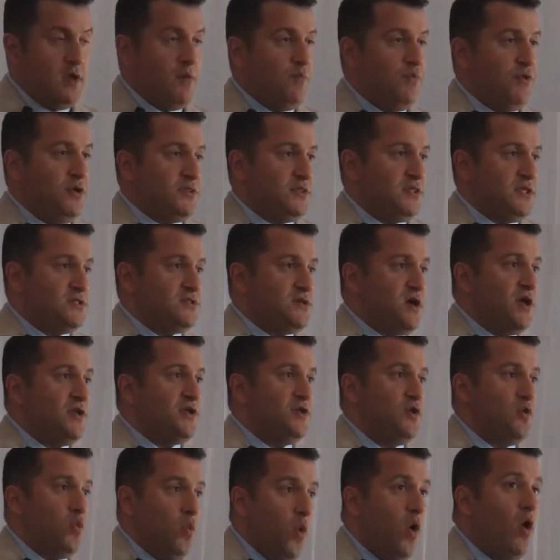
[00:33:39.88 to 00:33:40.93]
put this
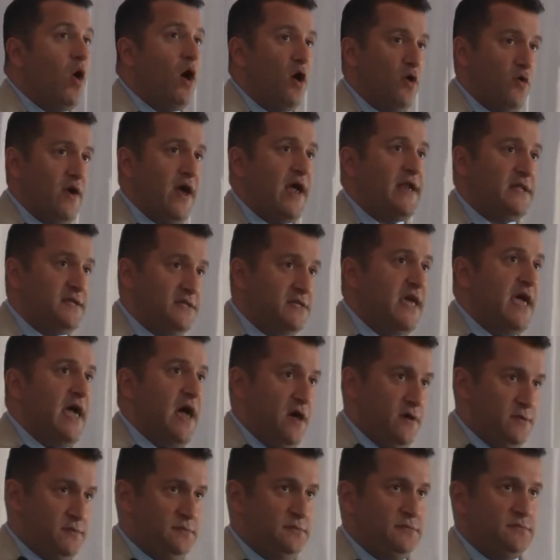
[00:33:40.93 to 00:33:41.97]
on your wall, write it
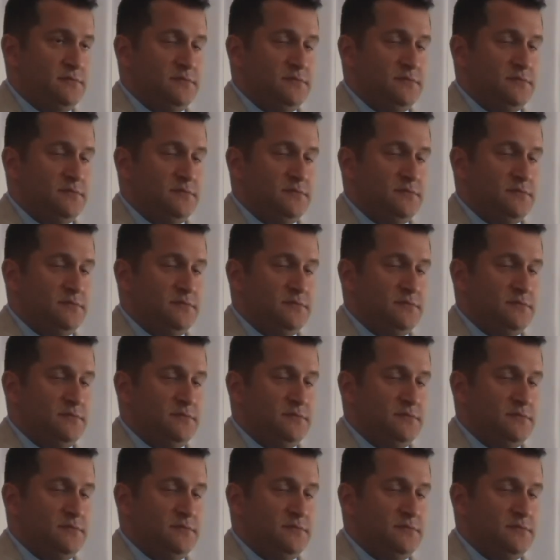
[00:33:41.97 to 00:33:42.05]
down.